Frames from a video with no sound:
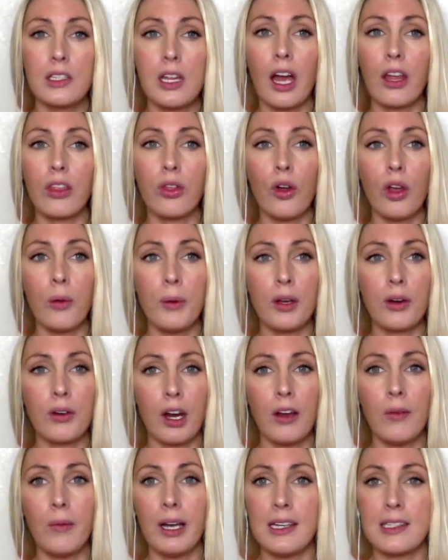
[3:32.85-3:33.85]
I thought it'd be a
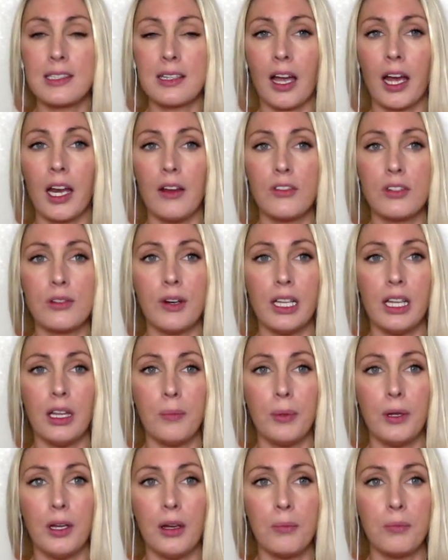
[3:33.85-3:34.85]
great way to kind of
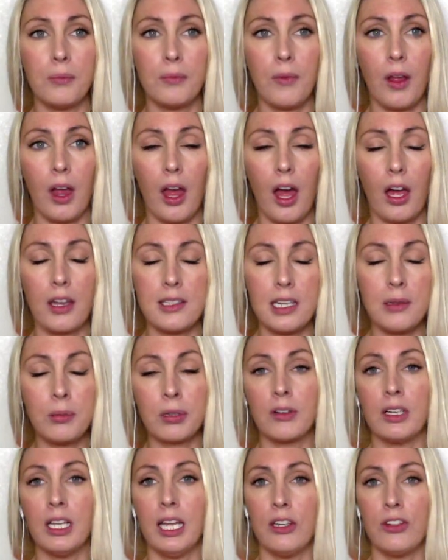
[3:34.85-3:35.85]
develop a
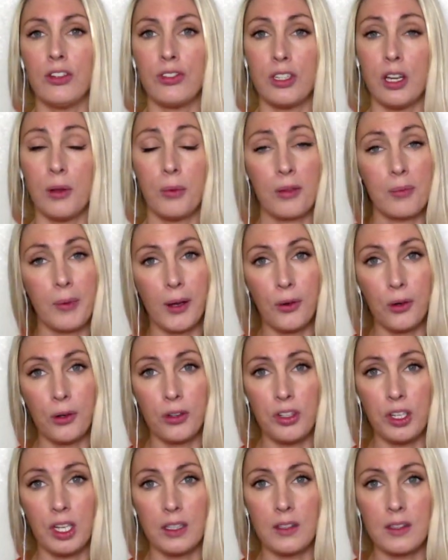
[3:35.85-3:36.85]
deeper relationship with my
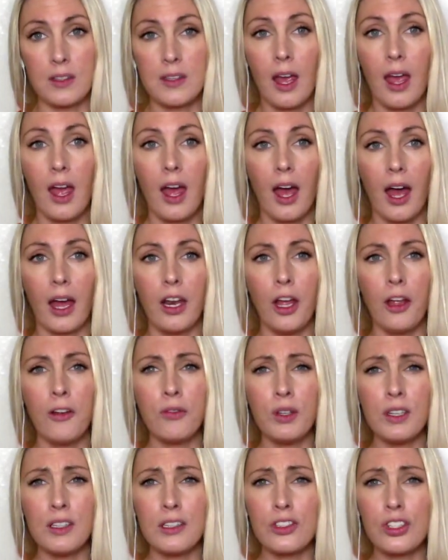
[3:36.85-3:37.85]
audience and
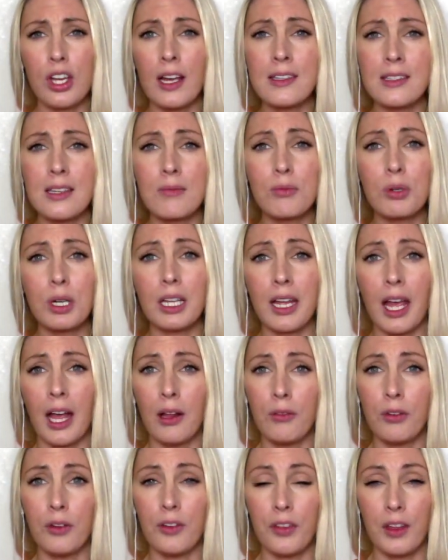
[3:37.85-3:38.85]
hopefully to share some really
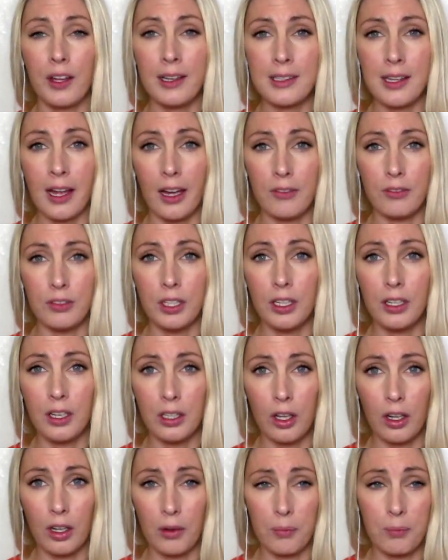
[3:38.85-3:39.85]
helpful things that I've learned
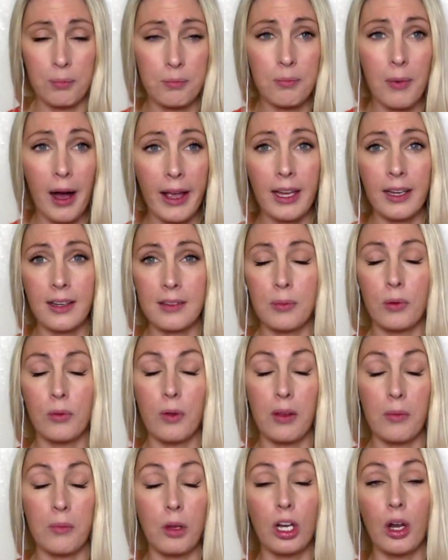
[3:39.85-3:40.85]
along
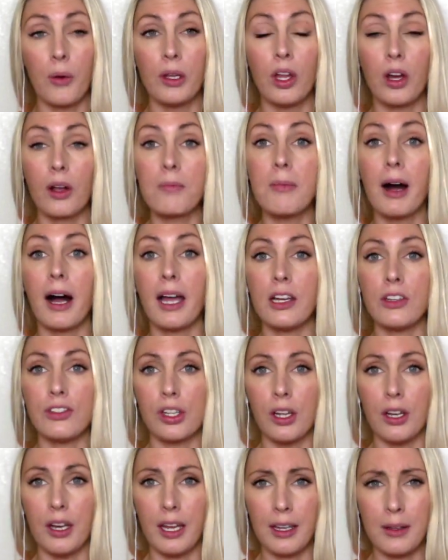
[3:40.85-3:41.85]
my
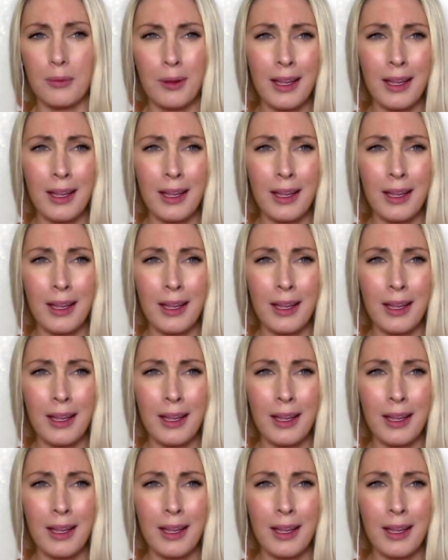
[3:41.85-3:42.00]
journey.